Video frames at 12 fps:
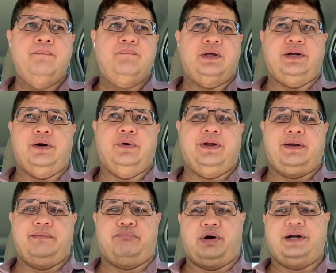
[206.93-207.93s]

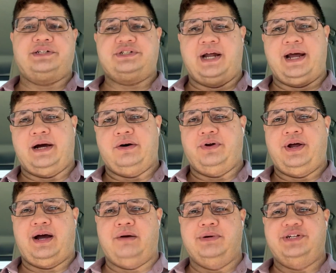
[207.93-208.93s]
it breaks down
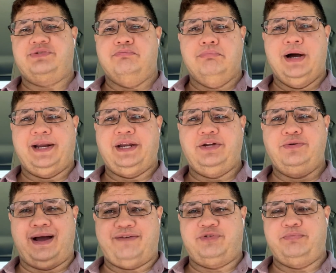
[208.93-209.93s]
how much money you
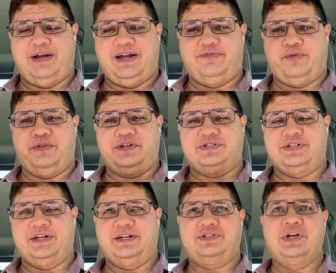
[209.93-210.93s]
have to pay for these
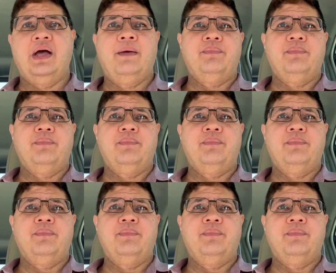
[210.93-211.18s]
things.